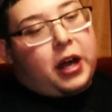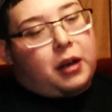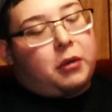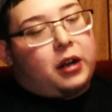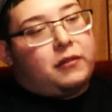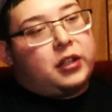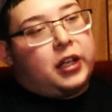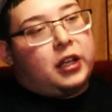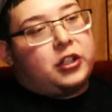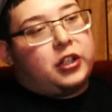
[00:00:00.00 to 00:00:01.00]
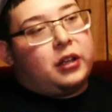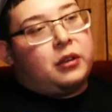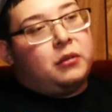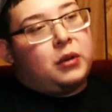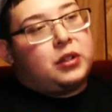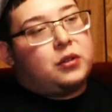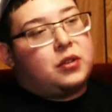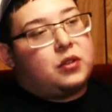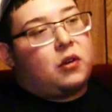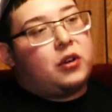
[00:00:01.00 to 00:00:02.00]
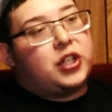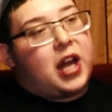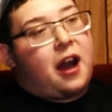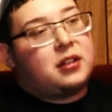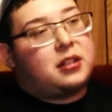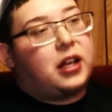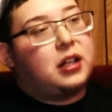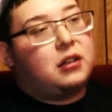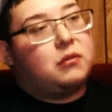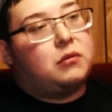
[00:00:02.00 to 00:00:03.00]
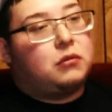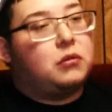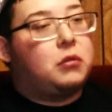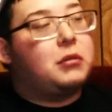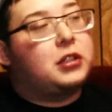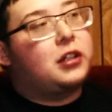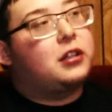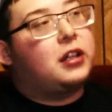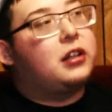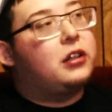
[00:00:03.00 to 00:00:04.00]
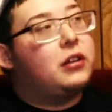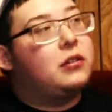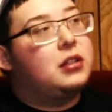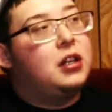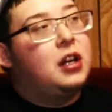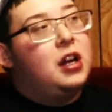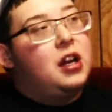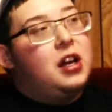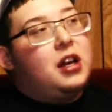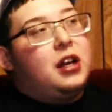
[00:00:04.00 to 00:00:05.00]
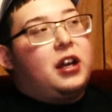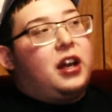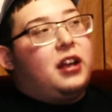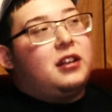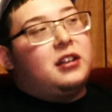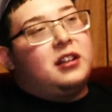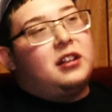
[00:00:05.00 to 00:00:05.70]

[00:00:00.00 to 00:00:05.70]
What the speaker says: of bought everything. She went to the store and she asked like, what's a good thing to use, and